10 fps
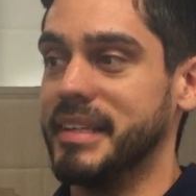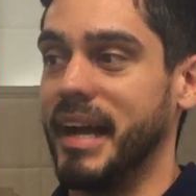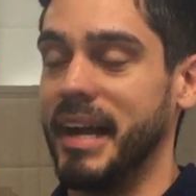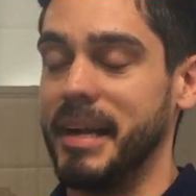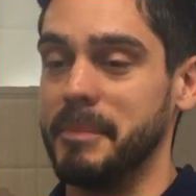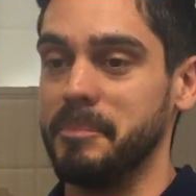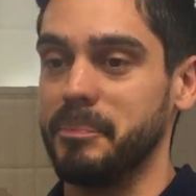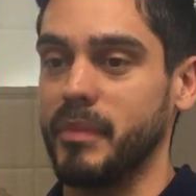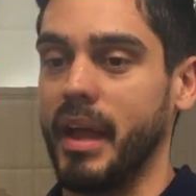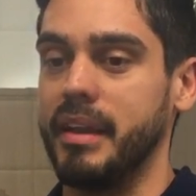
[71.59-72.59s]

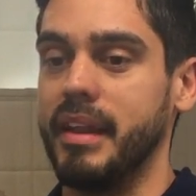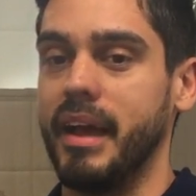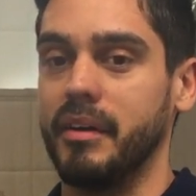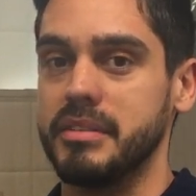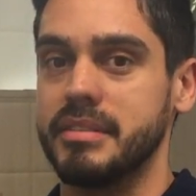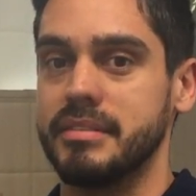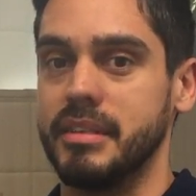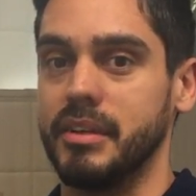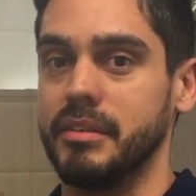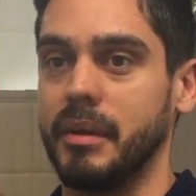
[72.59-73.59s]
Um, and now it's,
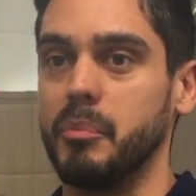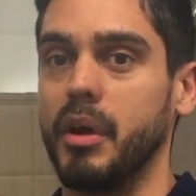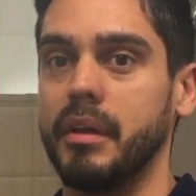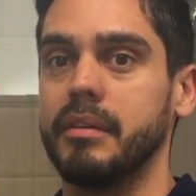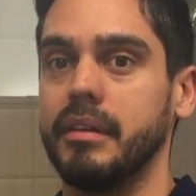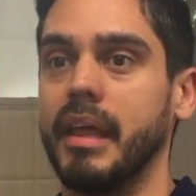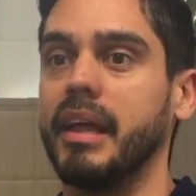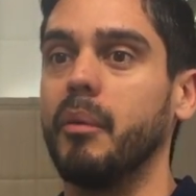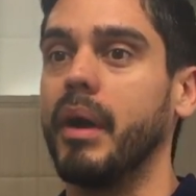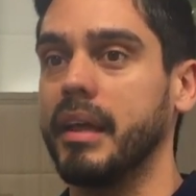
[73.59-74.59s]
you know, I'm not
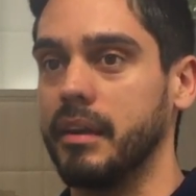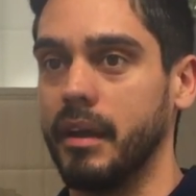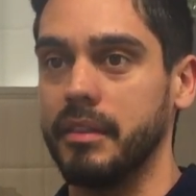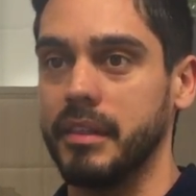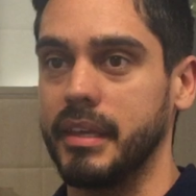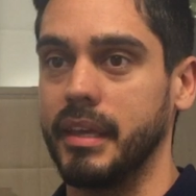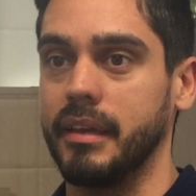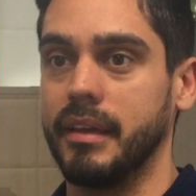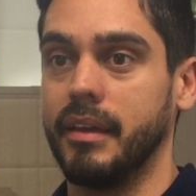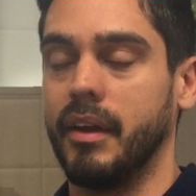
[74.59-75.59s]
laying awake at night
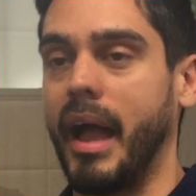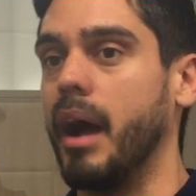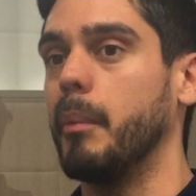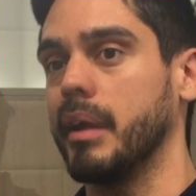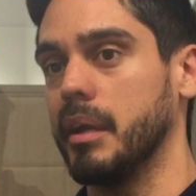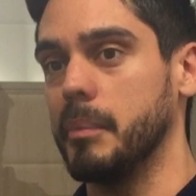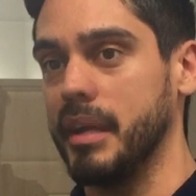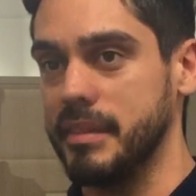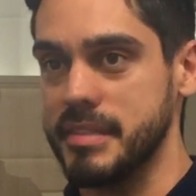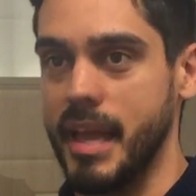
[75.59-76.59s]
thinking, how am I going to
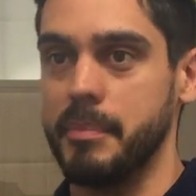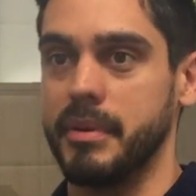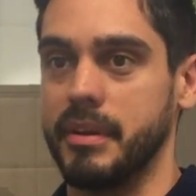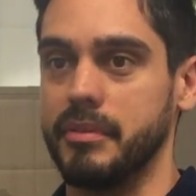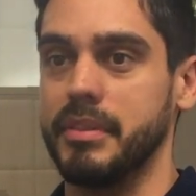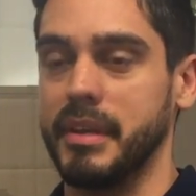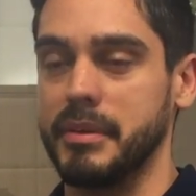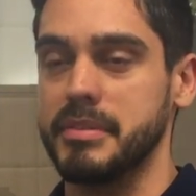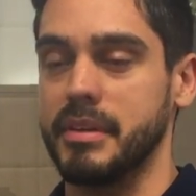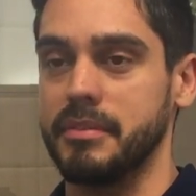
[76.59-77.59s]
make this happen and everything
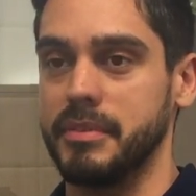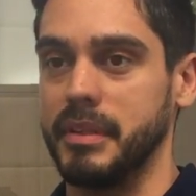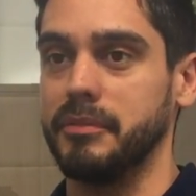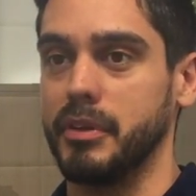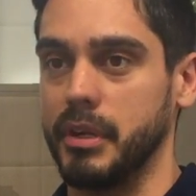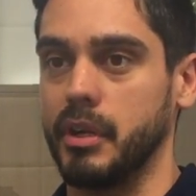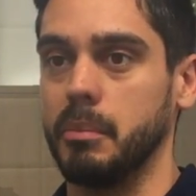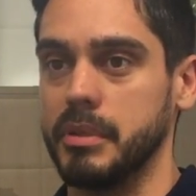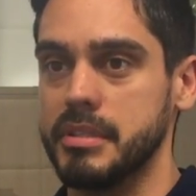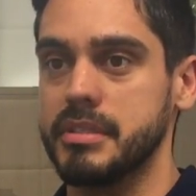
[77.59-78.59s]
else. So feeling very
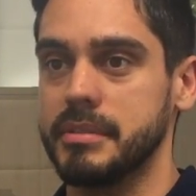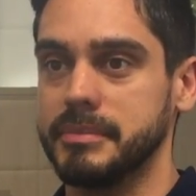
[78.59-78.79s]
accomplished.